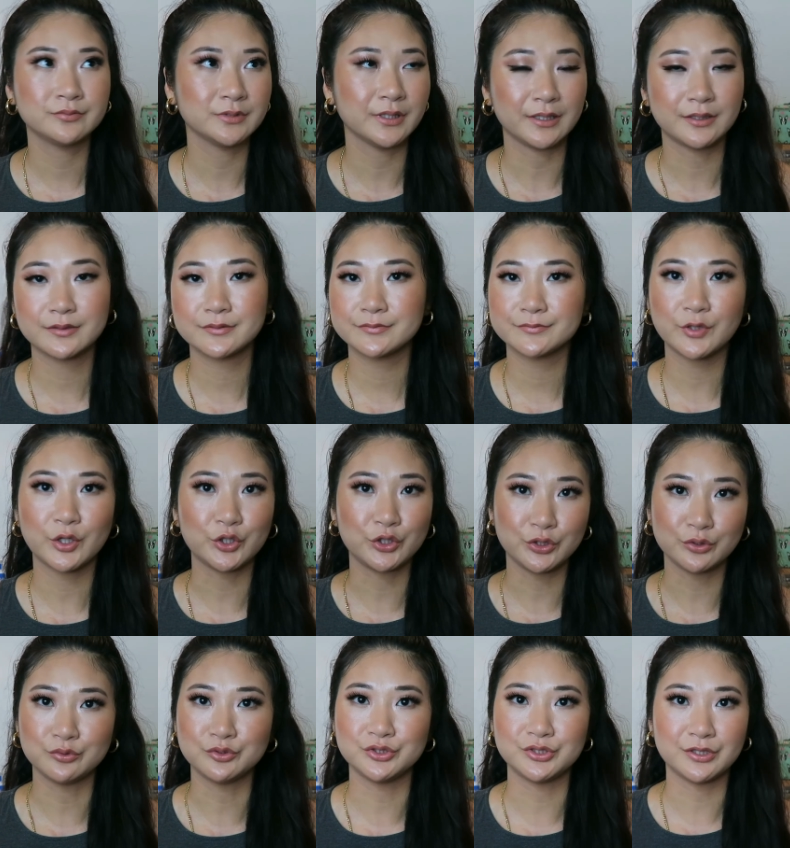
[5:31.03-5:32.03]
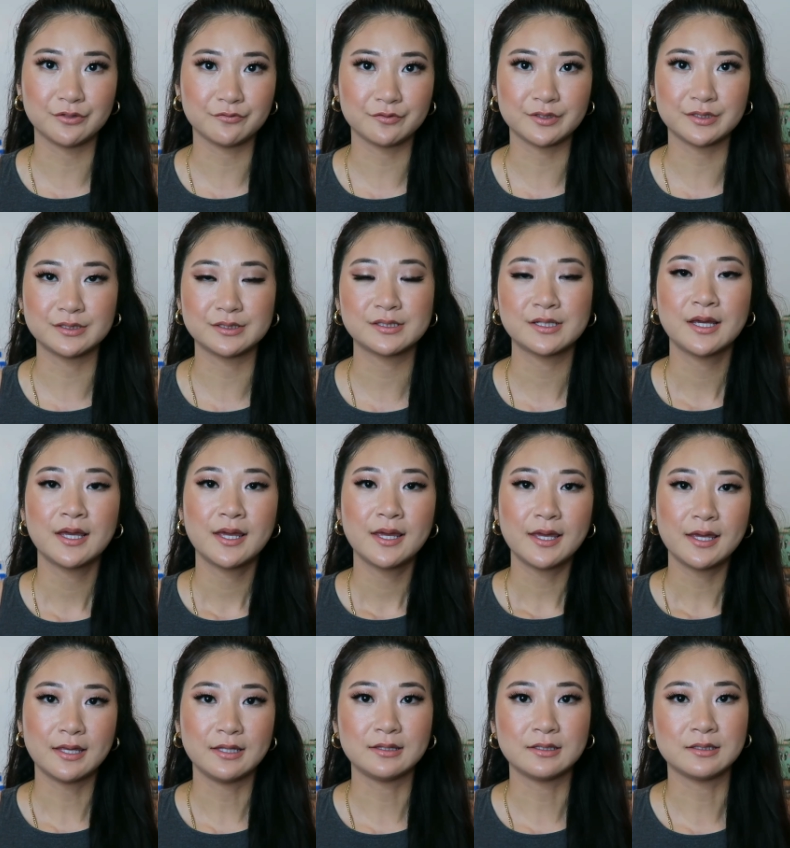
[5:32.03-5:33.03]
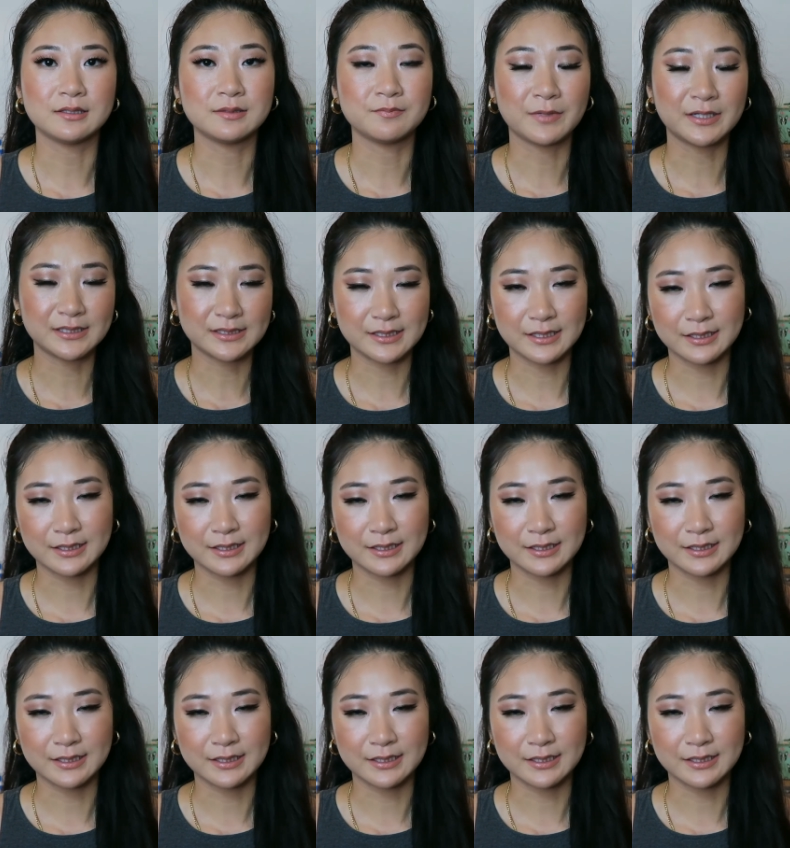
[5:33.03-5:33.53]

like a huge difference in my